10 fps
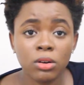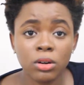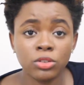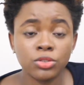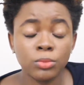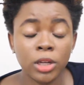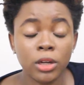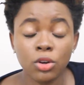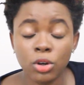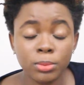
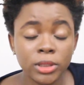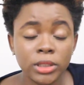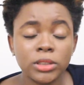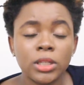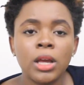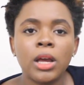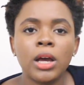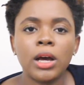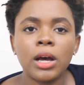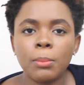companies
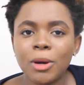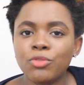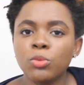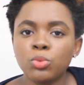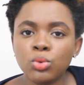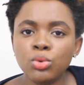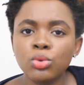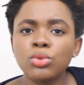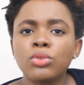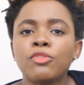apart from
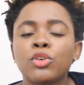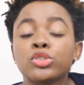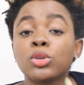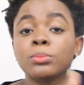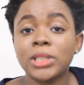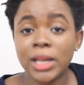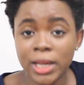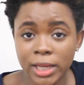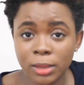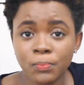Google for some
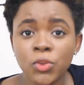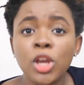time.